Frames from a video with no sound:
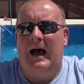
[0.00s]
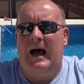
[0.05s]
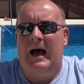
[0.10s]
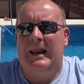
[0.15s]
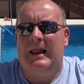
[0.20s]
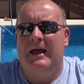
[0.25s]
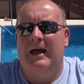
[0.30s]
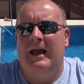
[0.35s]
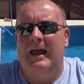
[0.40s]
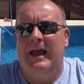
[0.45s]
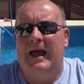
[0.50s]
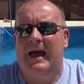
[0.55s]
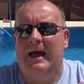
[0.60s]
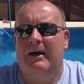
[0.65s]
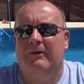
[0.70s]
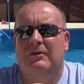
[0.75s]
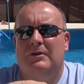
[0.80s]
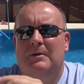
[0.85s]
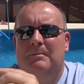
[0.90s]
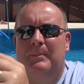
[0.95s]
and I
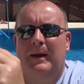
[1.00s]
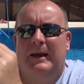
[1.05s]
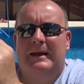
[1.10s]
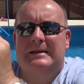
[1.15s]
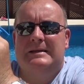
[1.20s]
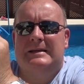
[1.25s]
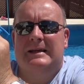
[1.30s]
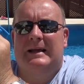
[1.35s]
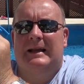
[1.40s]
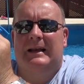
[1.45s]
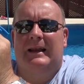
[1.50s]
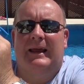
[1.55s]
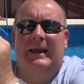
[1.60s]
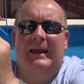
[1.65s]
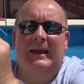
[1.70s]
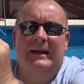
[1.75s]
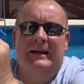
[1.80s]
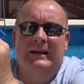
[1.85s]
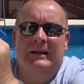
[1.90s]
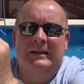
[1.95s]
have to
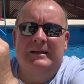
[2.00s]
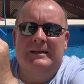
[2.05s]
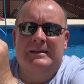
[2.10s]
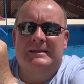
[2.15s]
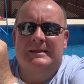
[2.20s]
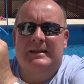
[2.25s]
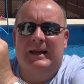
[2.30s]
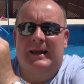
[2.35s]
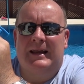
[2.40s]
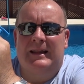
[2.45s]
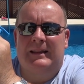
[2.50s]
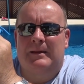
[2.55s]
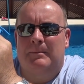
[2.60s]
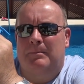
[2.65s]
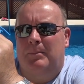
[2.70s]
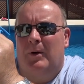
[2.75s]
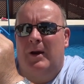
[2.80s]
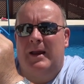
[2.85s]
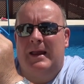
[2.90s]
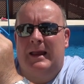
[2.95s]
basically take the
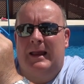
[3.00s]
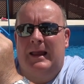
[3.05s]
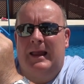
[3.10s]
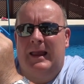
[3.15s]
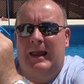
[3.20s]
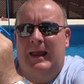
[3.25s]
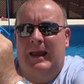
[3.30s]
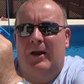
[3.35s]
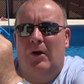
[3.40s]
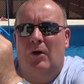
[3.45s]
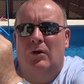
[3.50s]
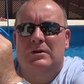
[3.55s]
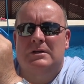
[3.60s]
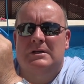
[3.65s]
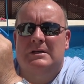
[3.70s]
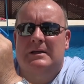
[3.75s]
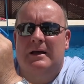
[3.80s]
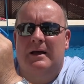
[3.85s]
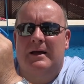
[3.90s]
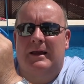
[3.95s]
brake here,
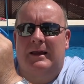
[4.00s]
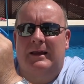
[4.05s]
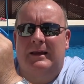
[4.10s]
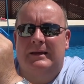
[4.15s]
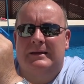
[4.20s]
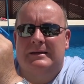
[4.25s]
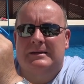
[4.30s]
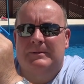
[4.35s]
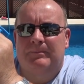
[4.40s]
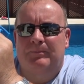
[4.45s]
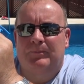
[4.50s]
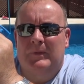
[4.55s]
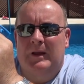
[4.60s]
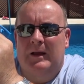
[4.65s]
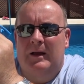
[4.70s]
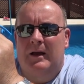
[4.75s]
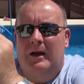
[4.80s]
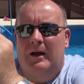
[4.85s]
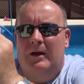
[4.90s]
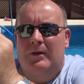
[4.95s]
untie it,
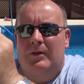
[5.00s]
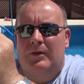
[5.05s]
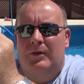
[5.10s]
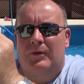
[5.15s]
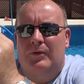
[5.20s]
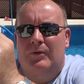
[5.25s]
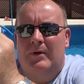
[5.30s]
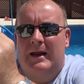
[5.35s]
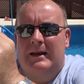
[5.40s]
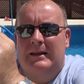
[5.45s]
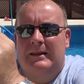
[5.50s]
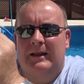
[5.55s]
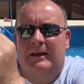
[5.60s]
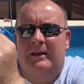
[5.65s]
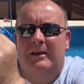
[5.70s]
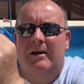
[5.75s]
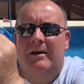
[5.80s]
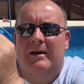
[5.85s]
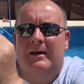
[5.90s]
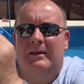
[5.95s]
thread the
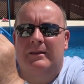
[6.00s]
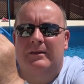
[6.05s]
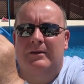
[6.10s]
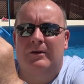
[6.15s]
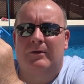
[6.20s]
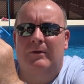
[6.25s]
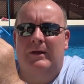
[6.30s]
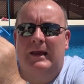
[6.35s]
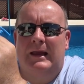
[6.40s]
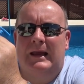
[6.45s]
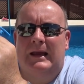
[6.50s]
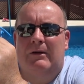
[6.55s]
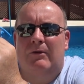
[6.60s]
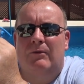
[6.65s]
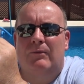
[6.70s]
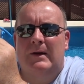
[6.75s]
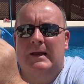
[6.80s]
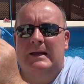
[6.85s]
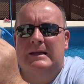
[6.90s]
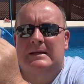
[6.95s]
line through here
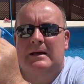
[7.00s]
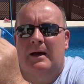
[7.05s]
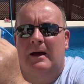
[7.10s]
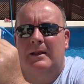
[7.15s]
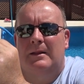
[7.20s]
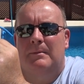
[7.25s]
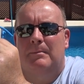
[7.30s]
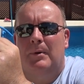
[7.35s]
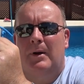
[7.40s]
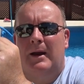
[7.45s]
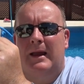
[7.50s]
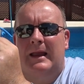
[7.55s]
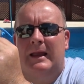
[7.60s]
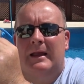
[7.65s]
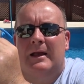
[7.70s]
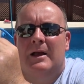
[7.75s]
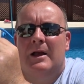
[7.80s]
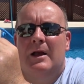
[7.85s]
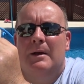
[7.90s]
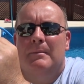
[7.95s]
and retie the
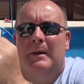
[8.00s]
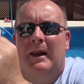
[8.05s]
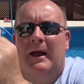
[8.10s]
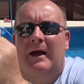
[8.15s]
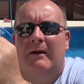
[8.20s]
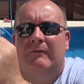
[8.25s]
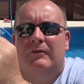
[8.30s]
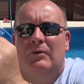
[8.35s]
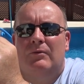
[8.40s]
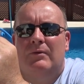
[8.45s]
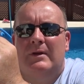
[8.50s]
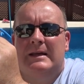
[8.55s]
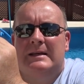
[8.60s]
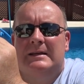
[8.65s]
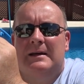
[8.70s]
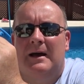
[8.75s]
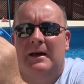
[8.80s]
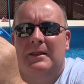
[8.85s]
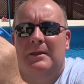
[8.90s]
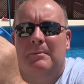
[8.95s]
brake, but I have to
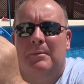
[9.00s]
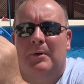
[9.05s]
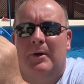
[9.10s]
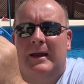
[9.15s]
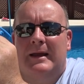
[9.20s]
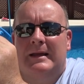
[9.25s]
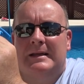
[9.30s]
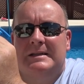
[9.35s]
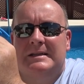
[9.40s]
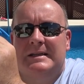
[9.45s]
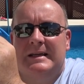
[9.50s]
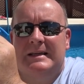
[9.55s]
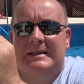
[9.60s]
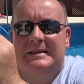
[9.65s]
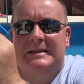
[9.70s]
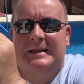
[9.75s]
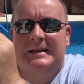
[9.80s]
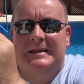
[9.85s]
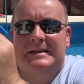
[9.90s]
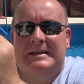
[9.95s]
retie the brake
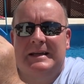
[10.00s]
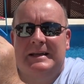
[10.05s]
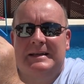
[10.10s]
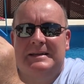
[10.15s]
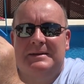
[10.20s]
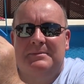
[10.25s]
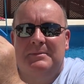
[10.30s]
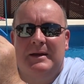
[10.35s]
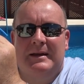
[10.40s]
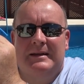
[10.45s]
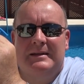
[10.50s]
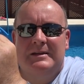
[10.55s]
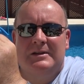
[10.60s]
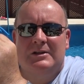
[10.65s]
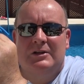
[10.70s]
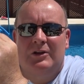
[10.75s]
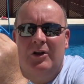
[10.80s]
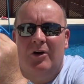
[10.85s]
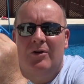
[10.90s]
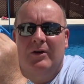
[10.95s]
16
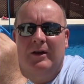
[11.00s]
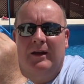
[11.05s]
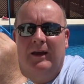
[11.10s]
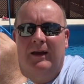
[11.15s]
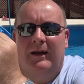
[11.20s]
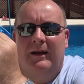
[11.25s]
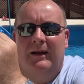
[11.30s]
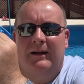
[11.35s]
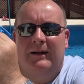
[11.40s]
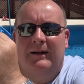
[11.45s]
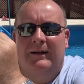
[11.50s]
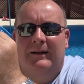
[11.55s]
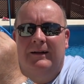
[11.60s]
centimeters longer